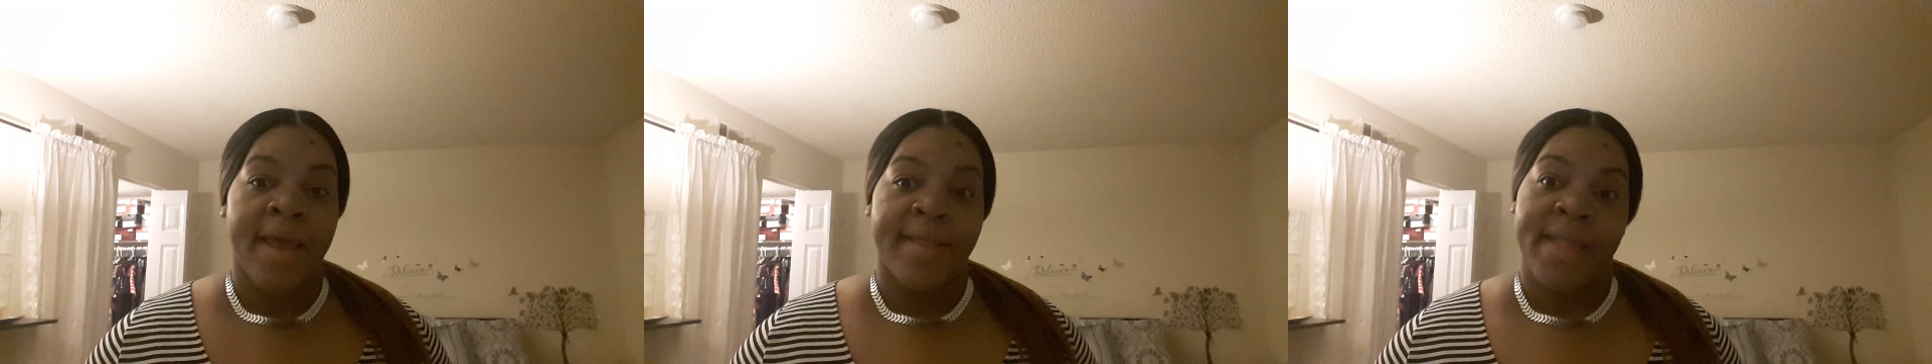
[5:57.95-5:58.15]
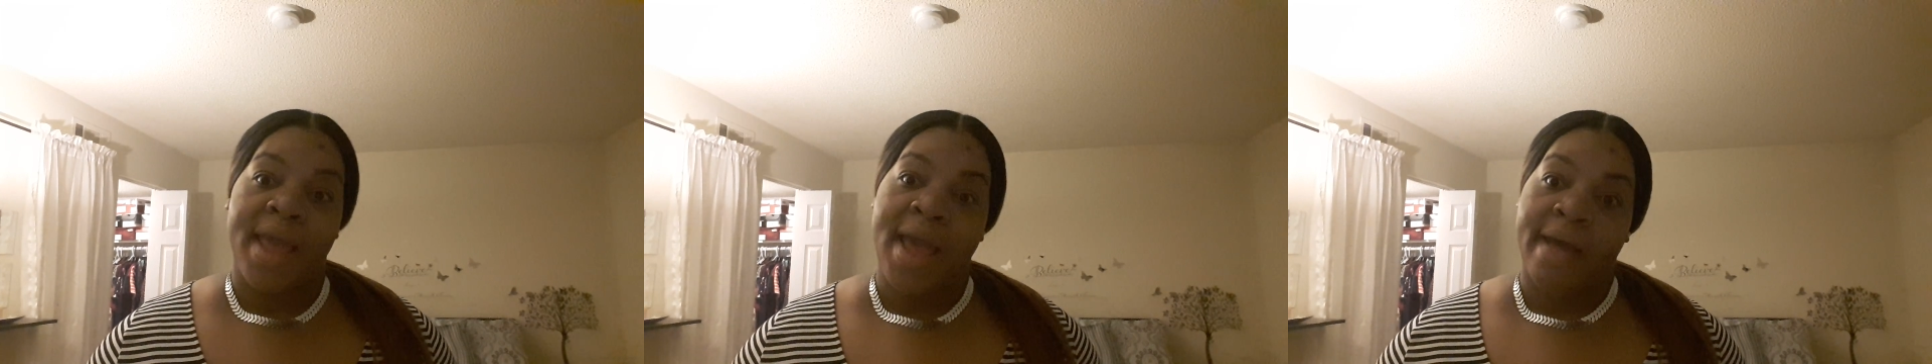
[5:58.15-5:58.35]

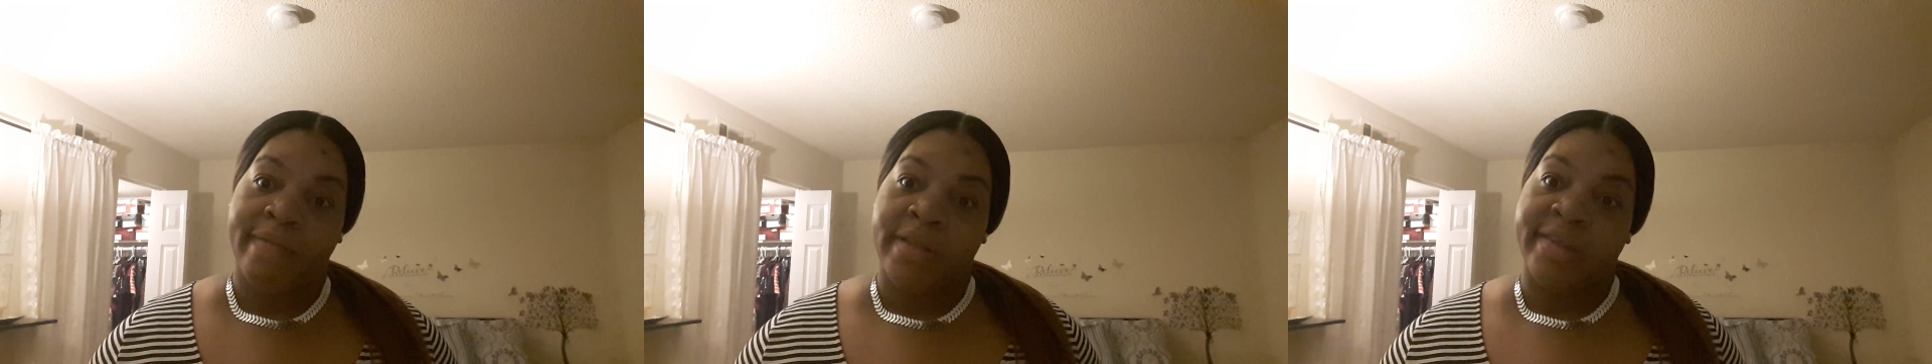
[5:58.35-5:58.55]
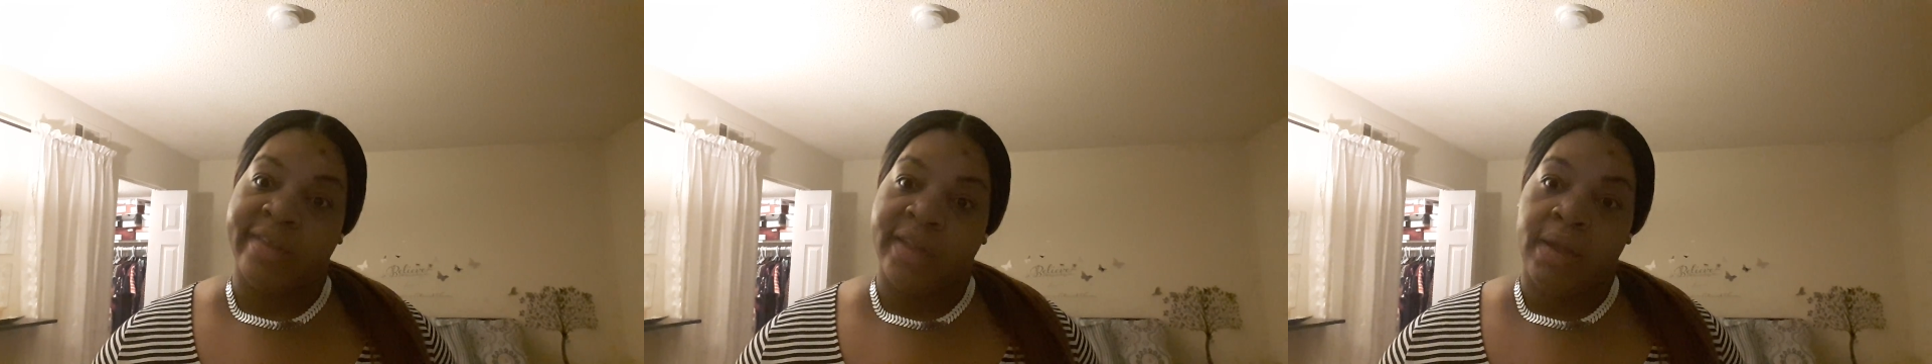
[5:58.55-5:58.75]
They have
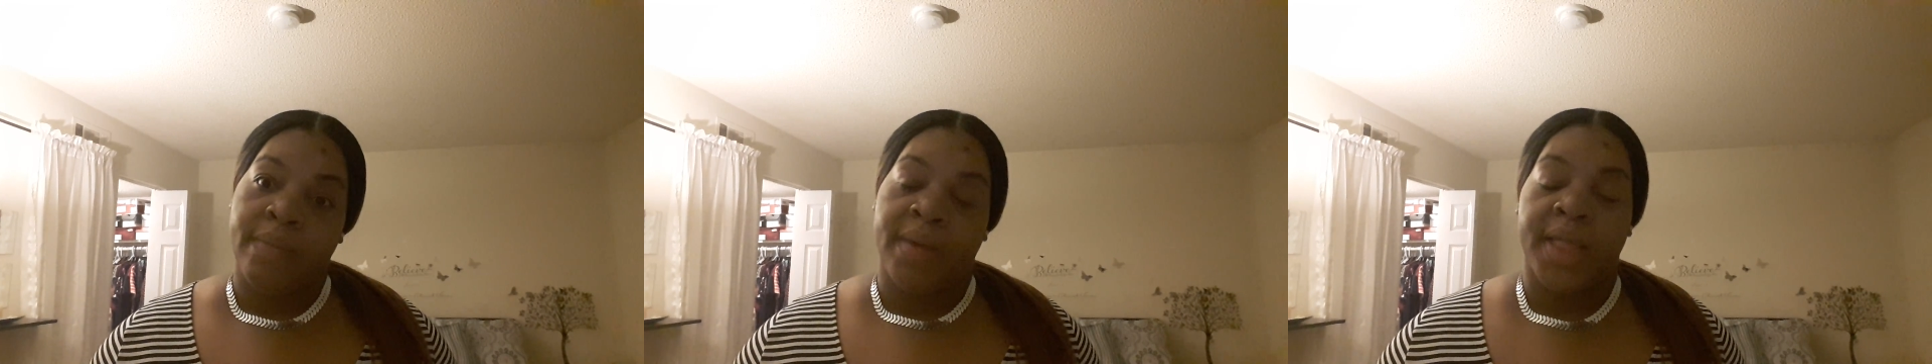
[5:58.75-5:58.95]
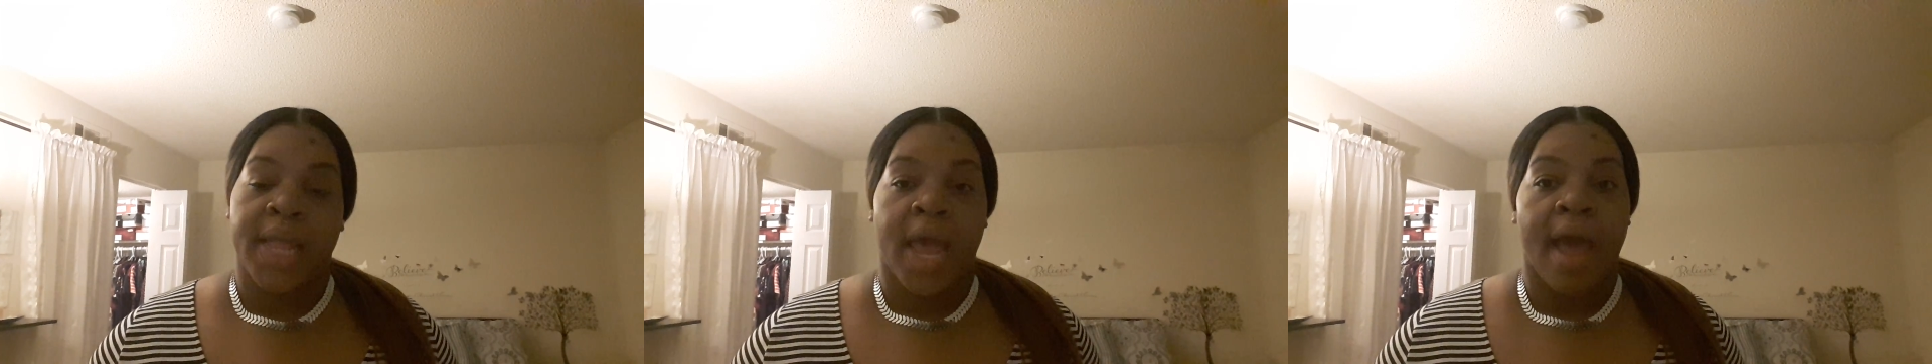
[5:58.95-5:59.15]
to see
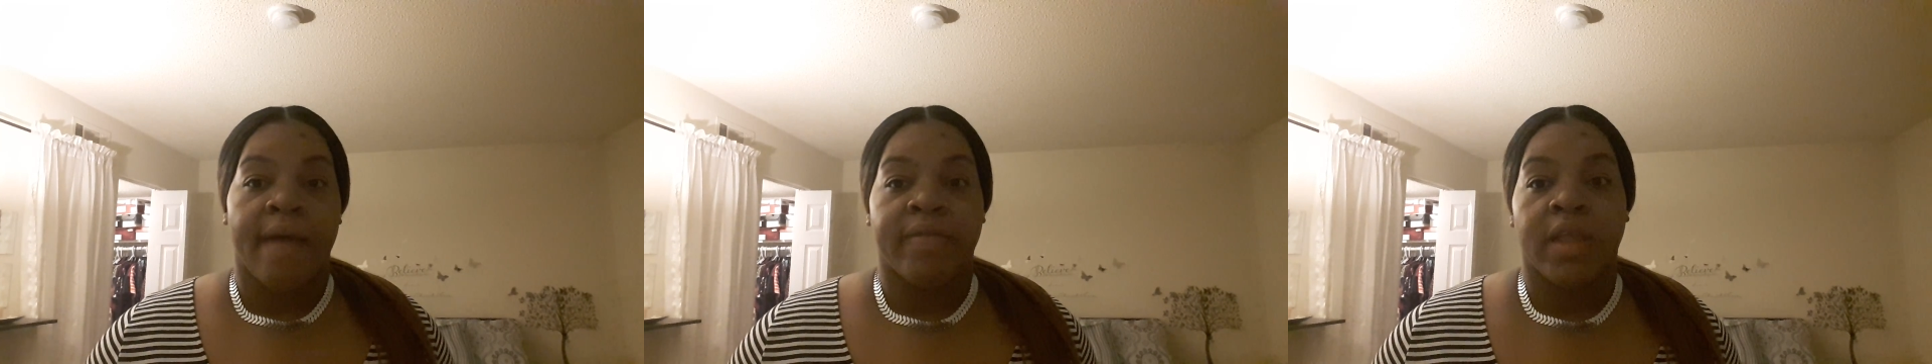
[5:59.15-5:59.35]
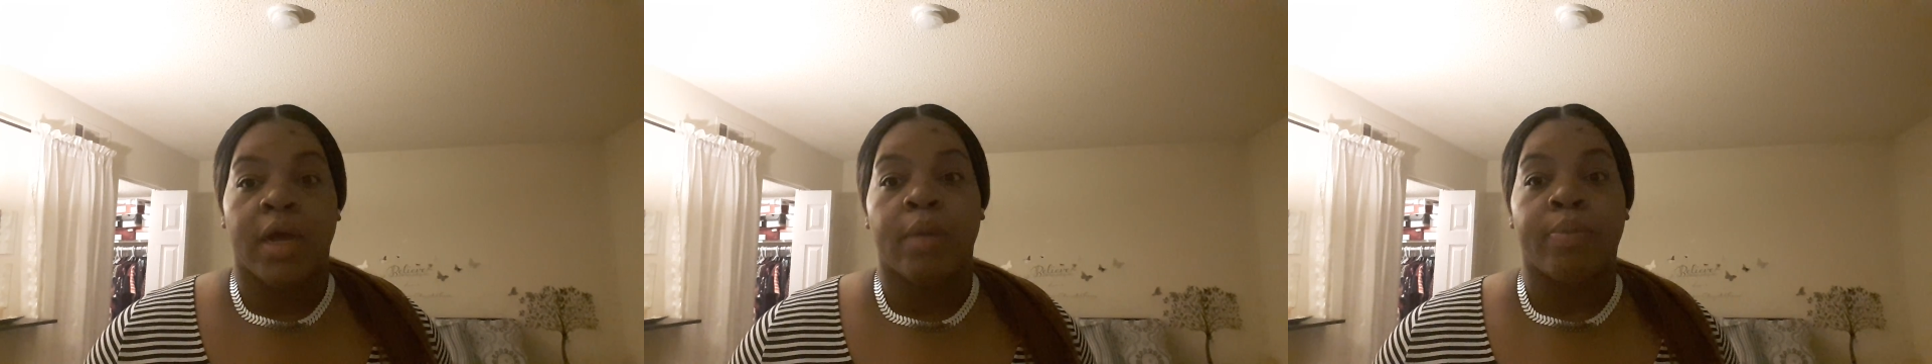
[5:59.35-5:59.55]
me. They
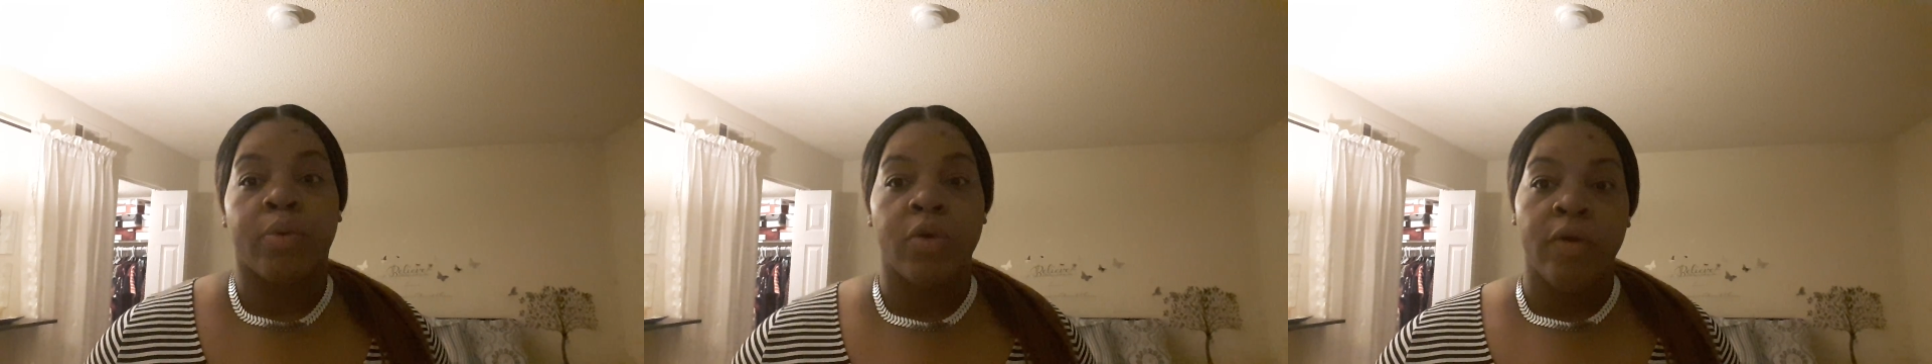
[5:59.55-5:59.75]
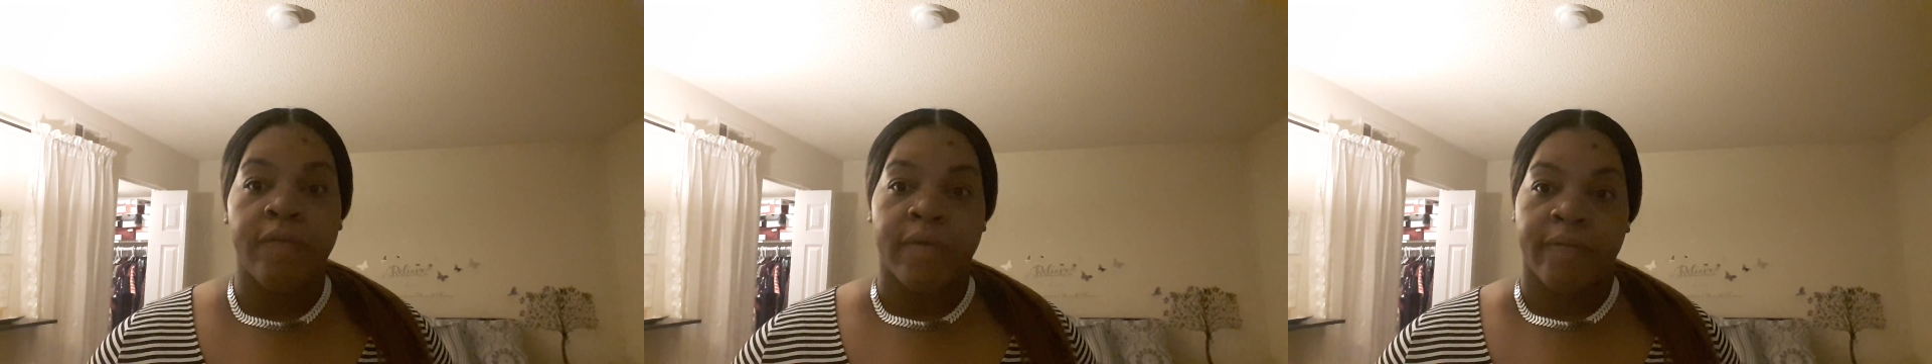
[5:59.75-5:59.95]
have to
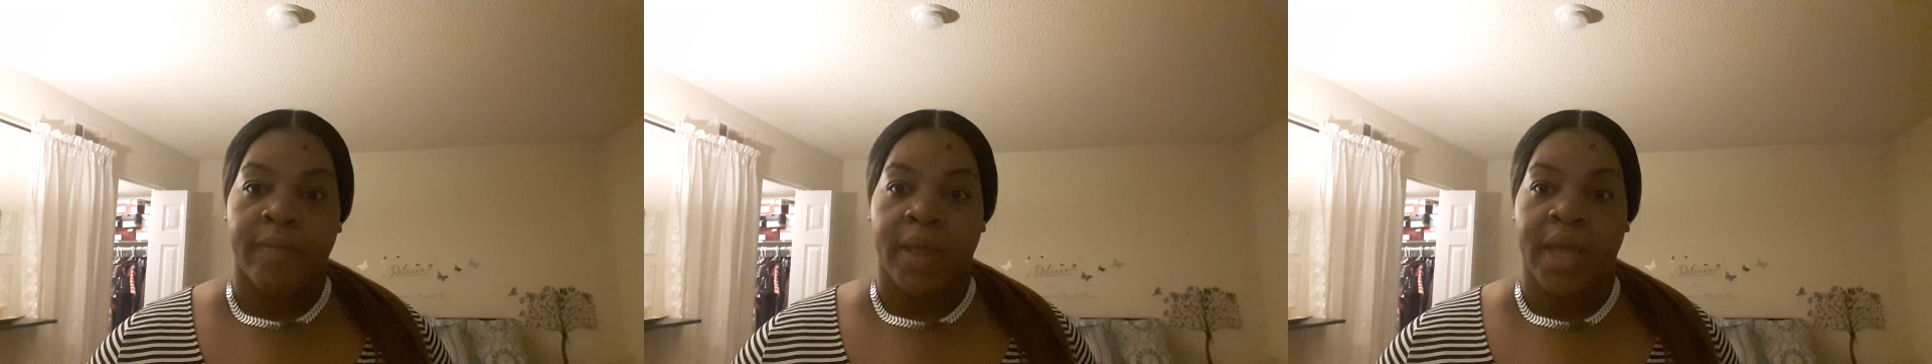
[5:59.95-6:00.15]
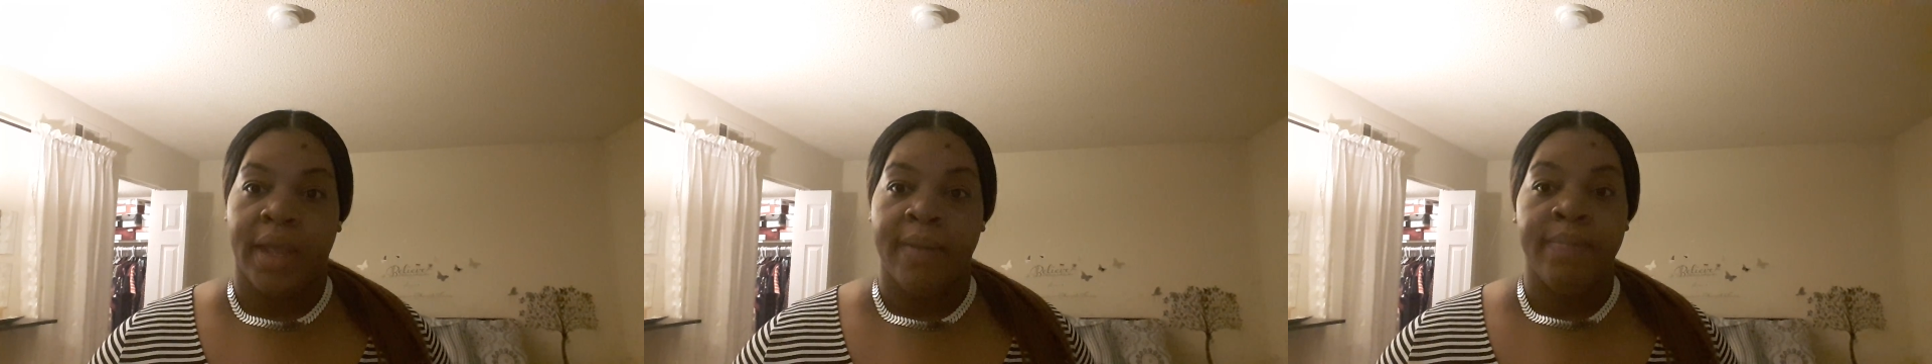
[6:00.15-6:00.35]
approve of
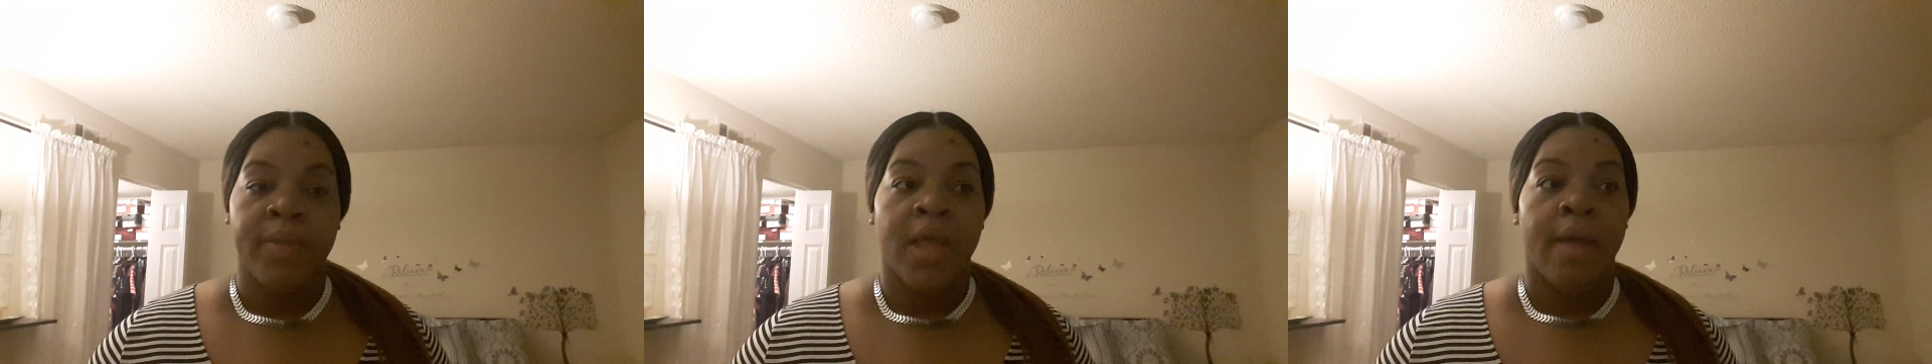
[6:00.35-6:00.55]
me